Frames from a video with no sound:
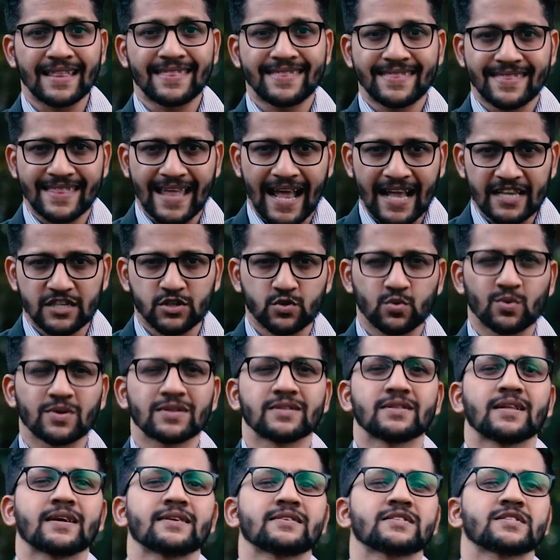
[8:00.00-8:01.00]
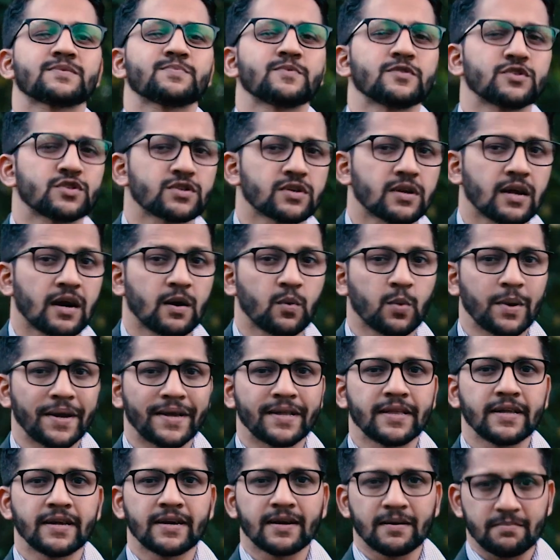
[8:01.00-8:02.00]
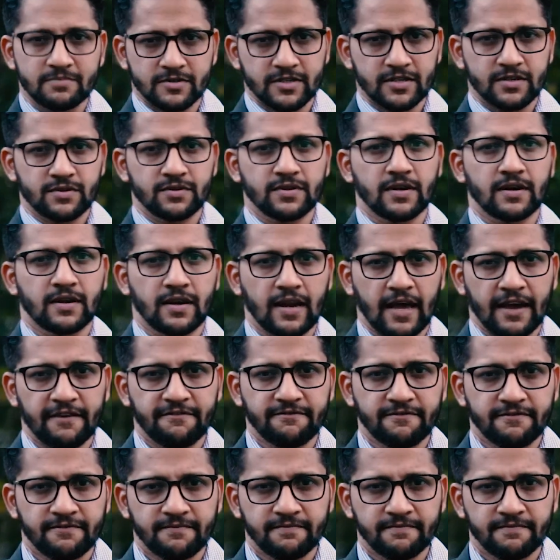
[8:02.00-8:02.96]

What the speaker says: And that's when that spiritual awakening comes into their life.